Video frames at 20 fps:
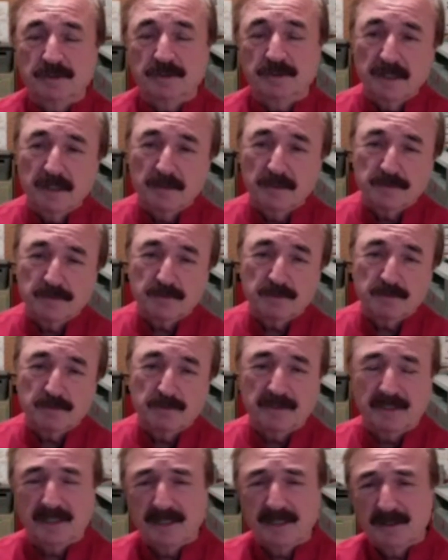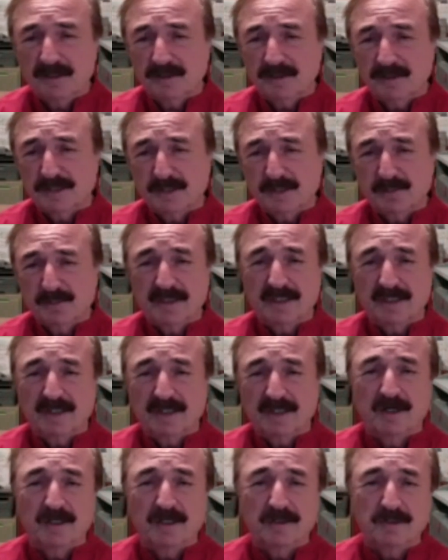scripts, we make the characters, I pick
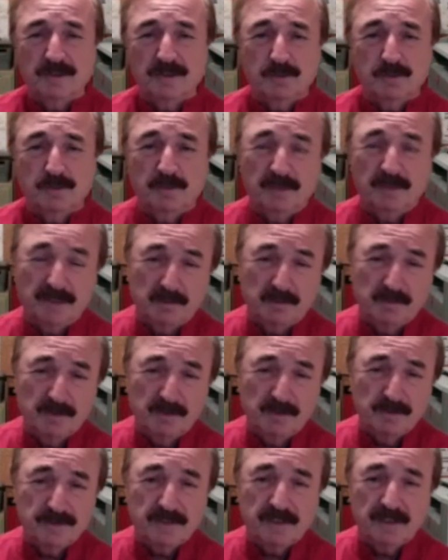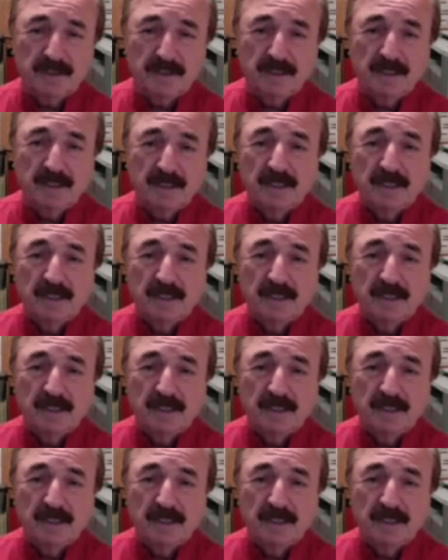the colors, we make the music.